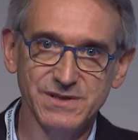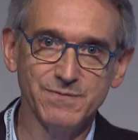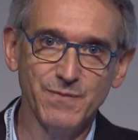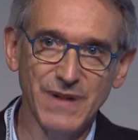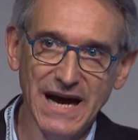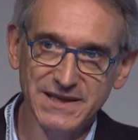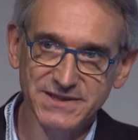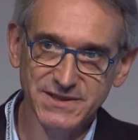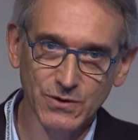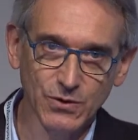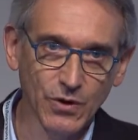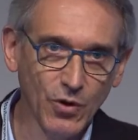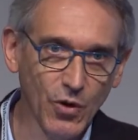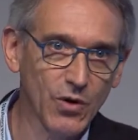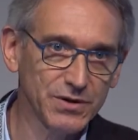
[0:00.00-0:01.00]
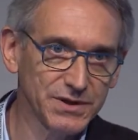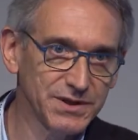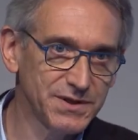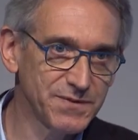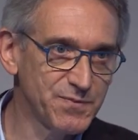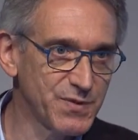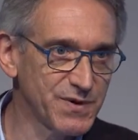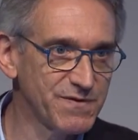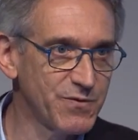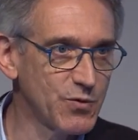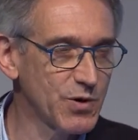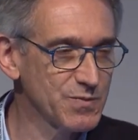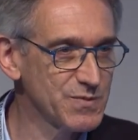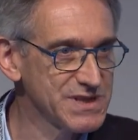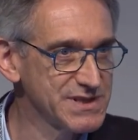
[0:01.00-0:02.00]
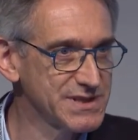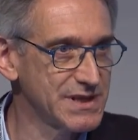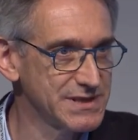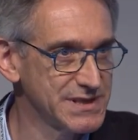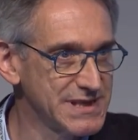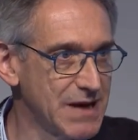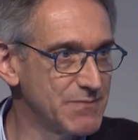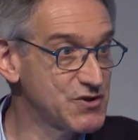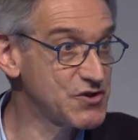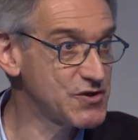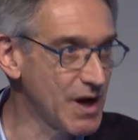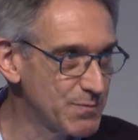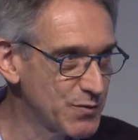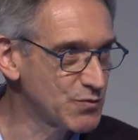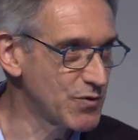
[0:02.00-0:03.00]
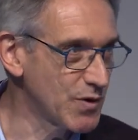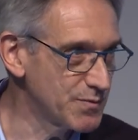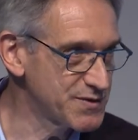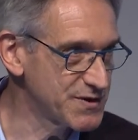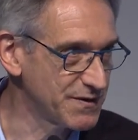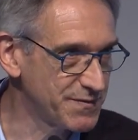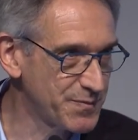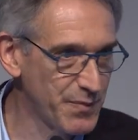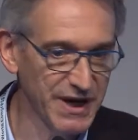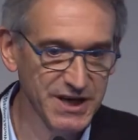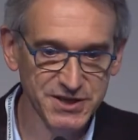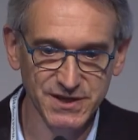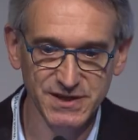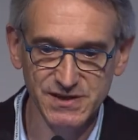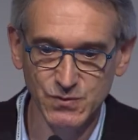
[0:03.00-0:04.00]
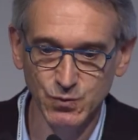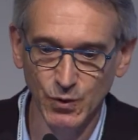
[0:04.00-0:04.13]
but on cognitive performance and some subgroups of patients,